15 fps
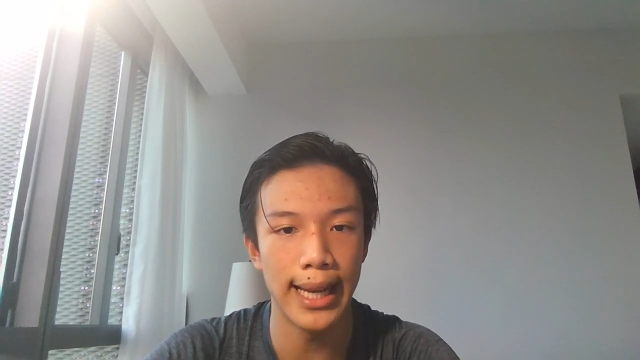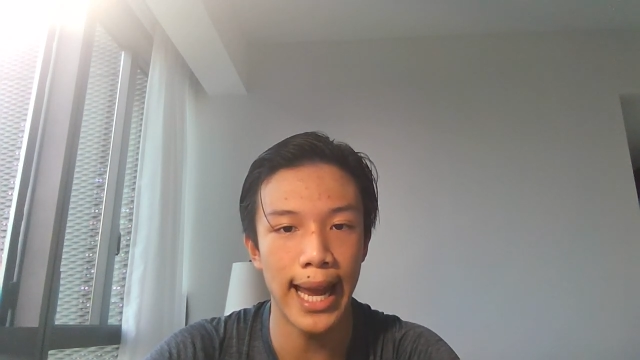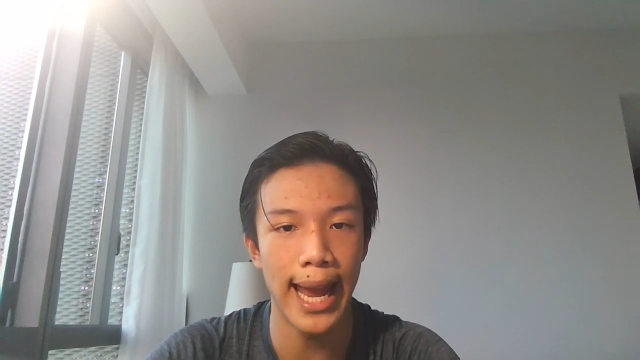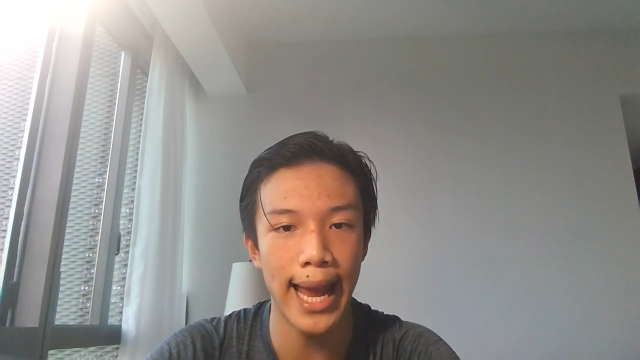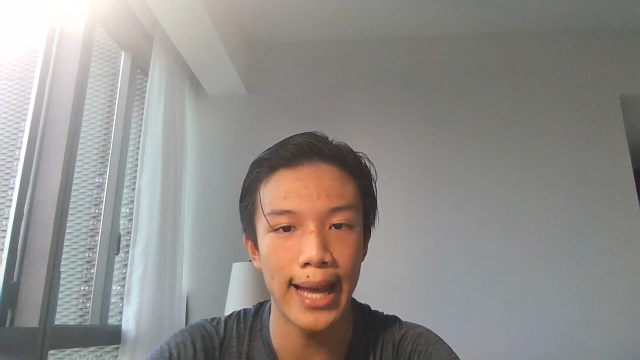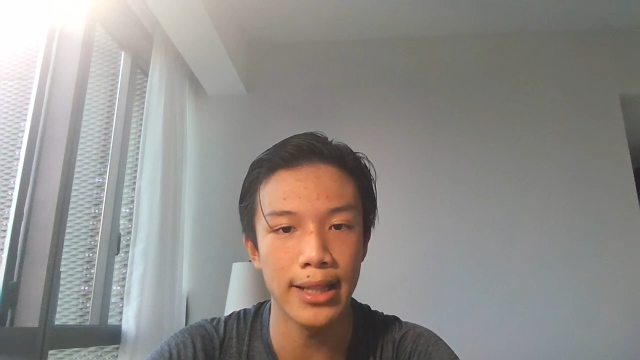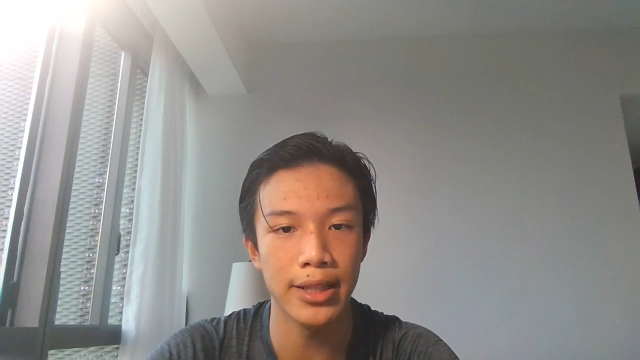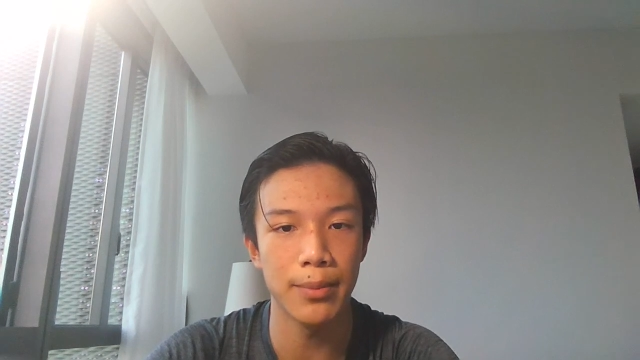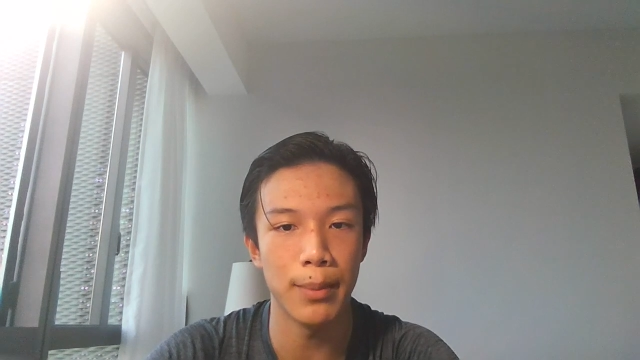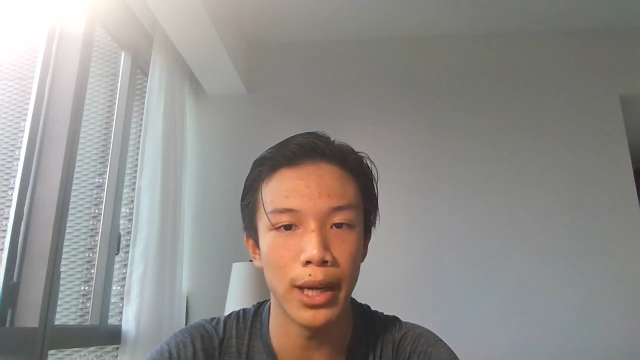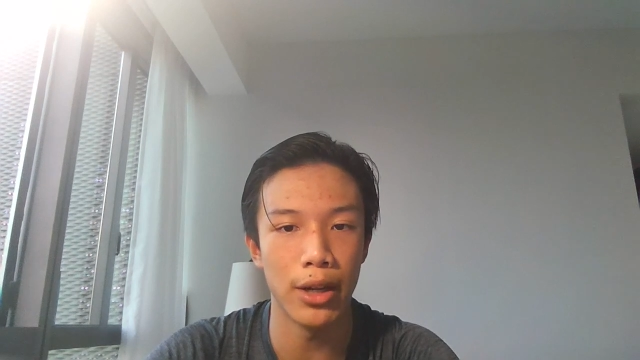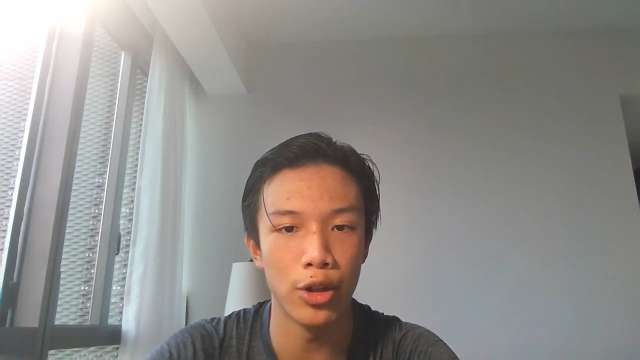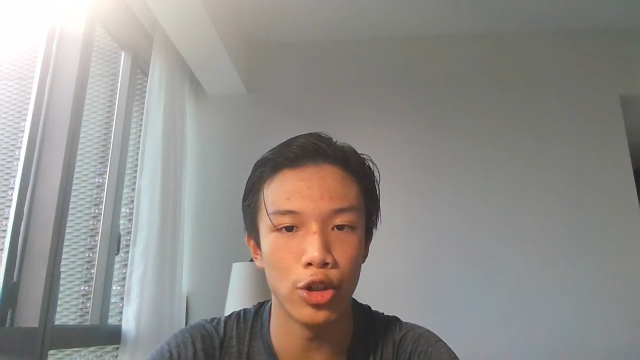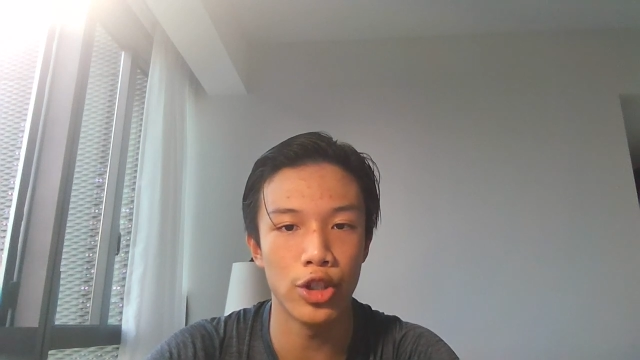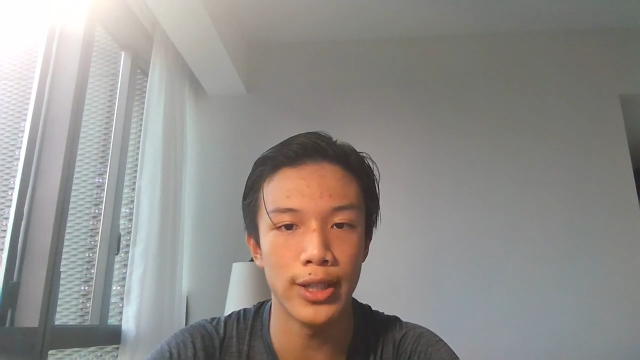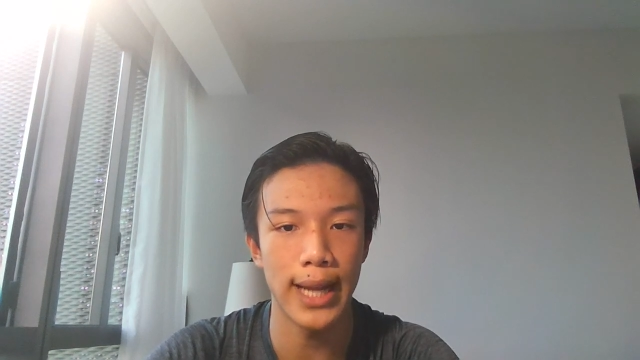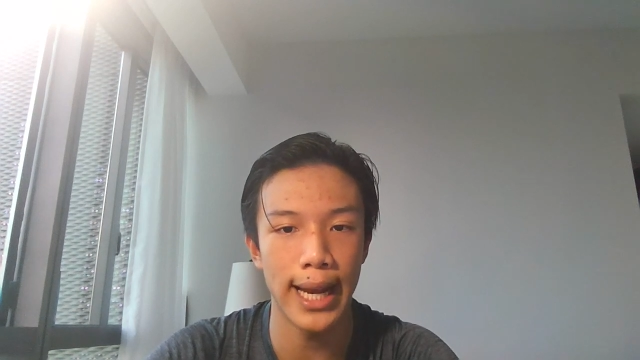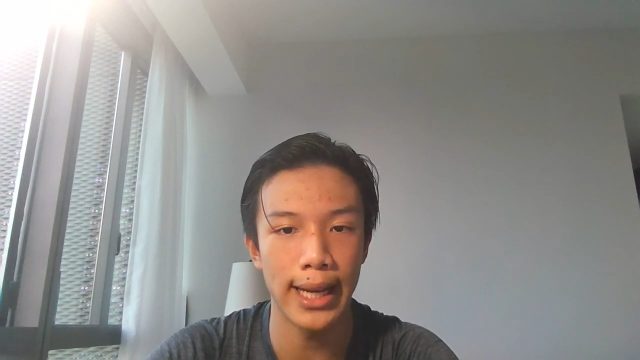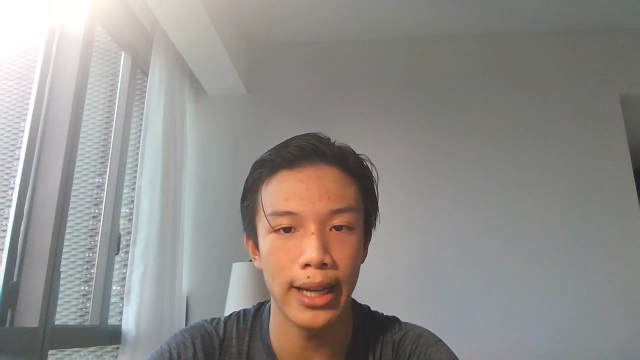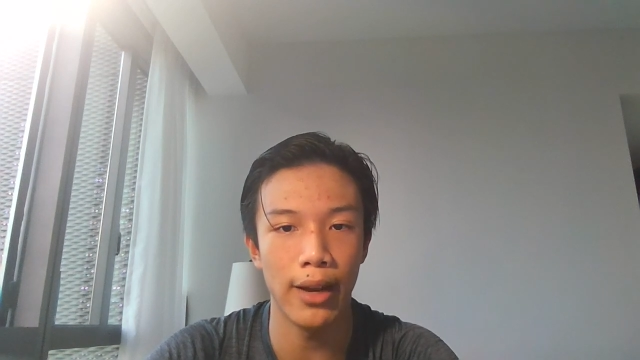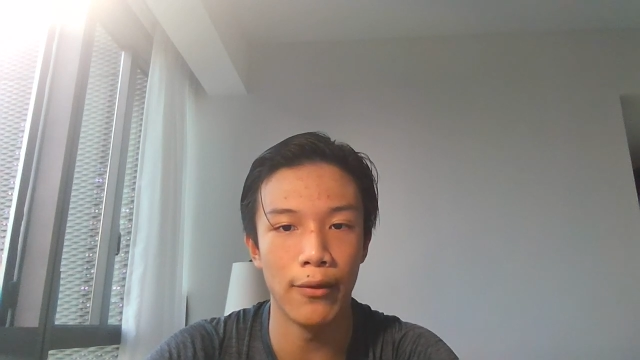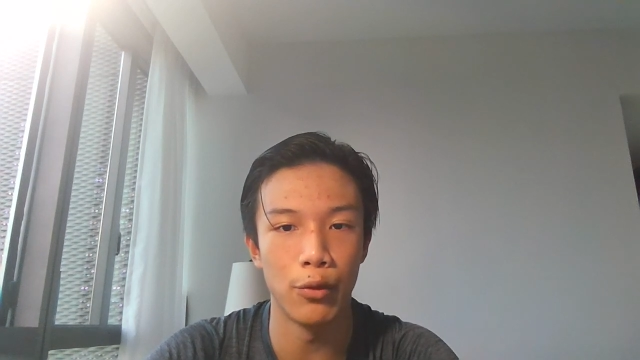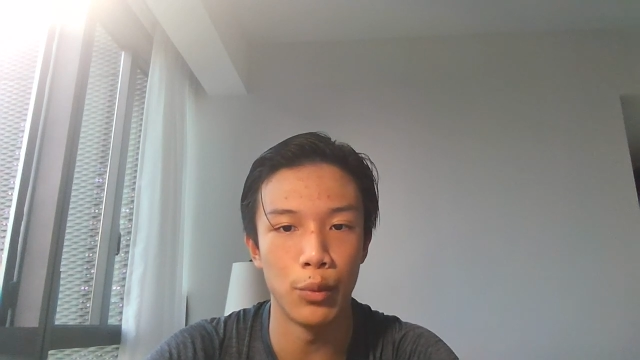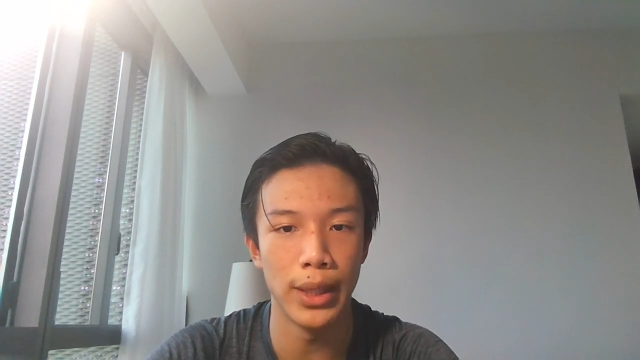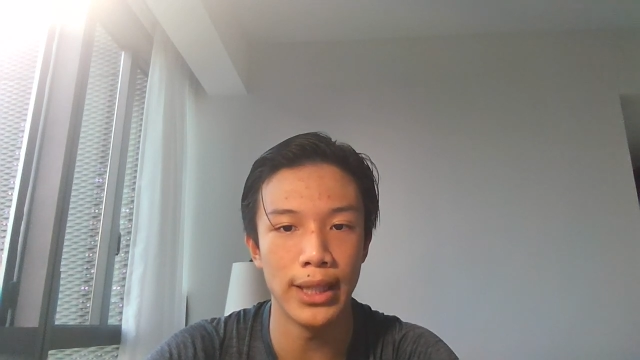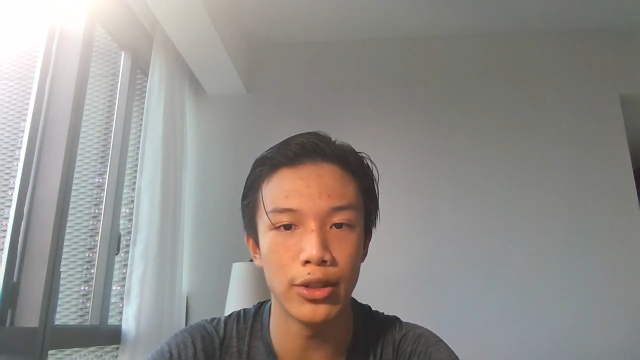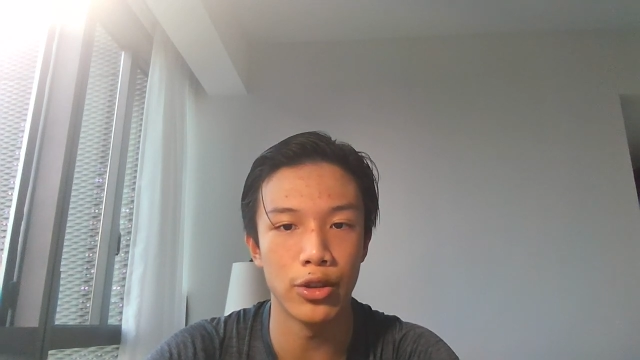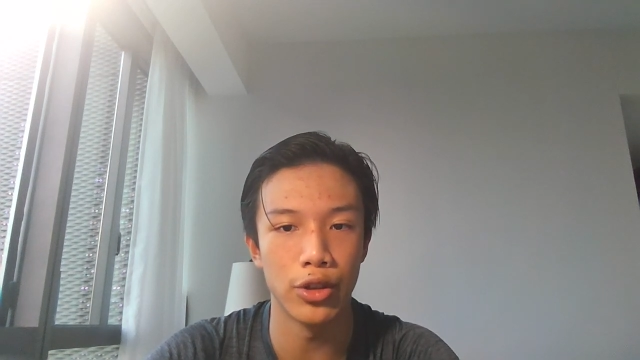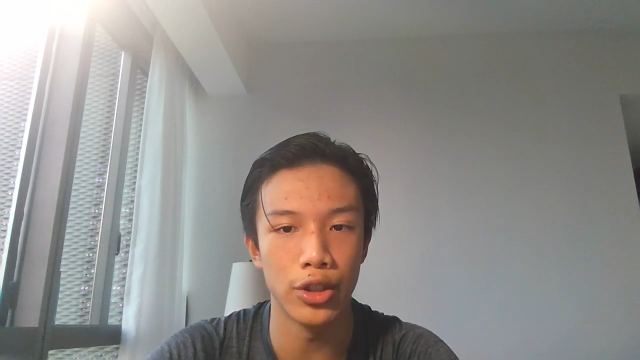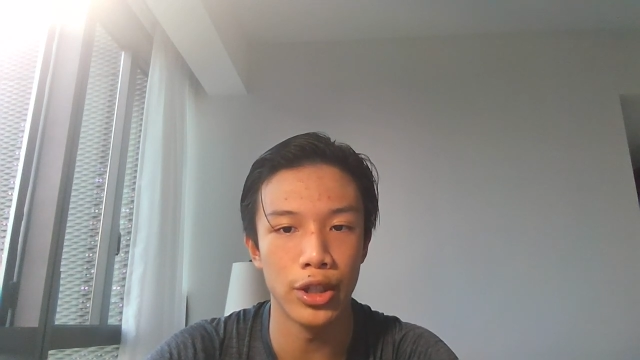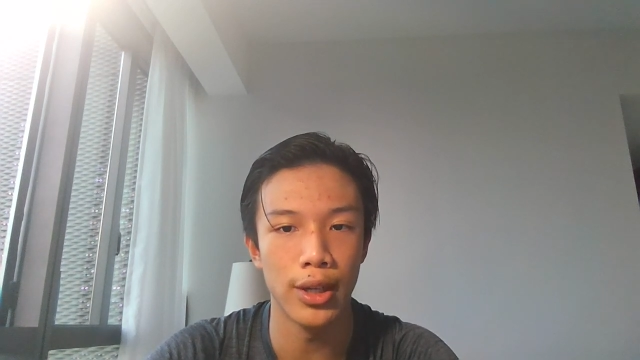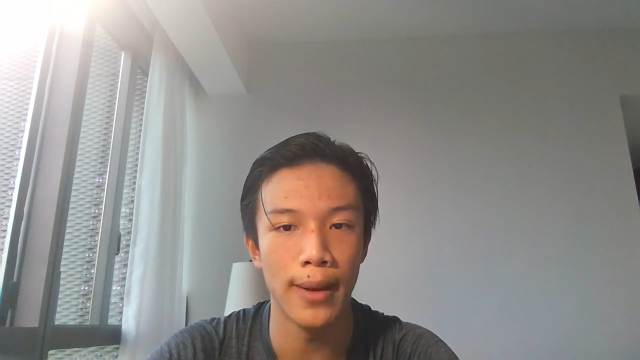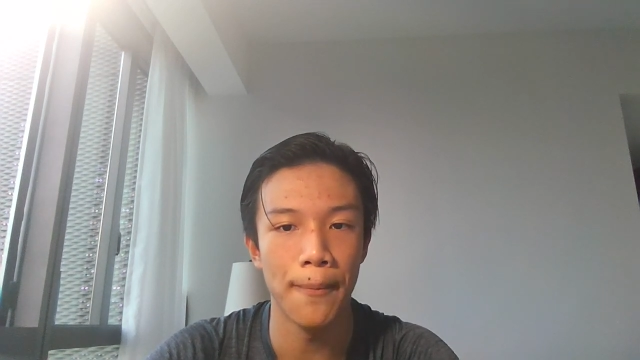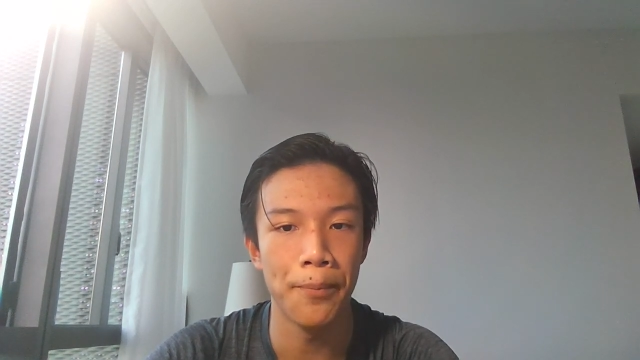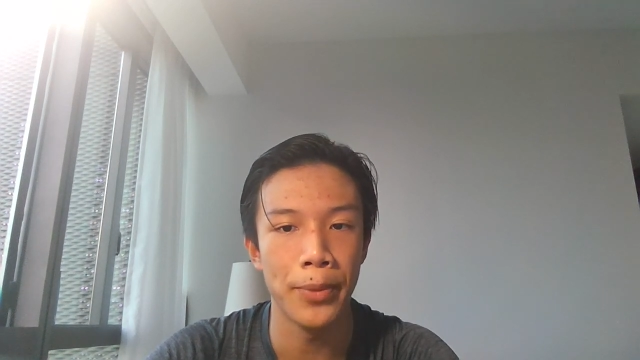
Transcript: enhanced my understanding of research